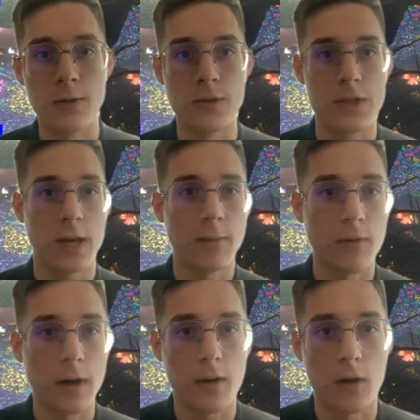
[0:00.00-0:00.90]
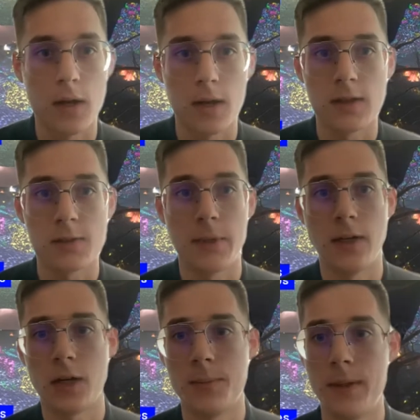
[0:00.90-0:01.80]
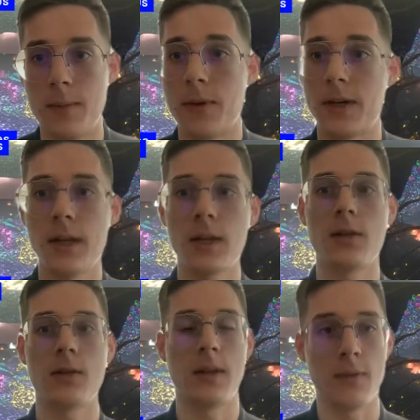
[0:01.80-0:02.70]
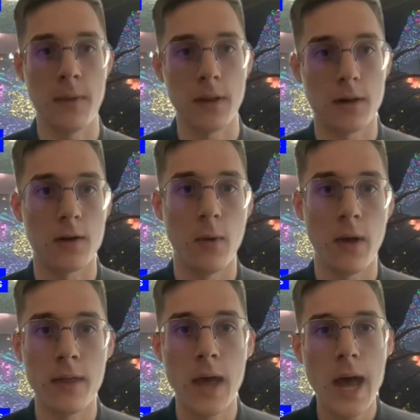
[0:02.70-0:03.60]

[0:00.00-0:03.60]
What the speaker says: which some of our audience may not be particularly familiar with,